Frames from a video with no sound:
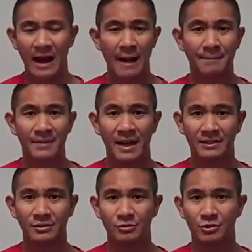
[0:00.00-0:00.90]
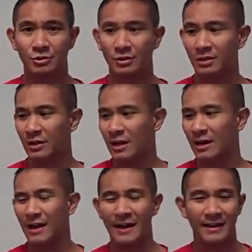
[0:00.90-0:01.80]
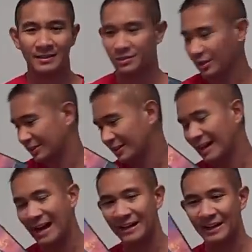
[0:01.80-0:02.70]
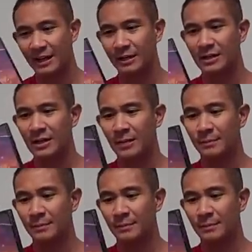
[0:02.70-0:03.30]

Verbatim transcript: I'm not too sure. Uh, I had to check the guide again,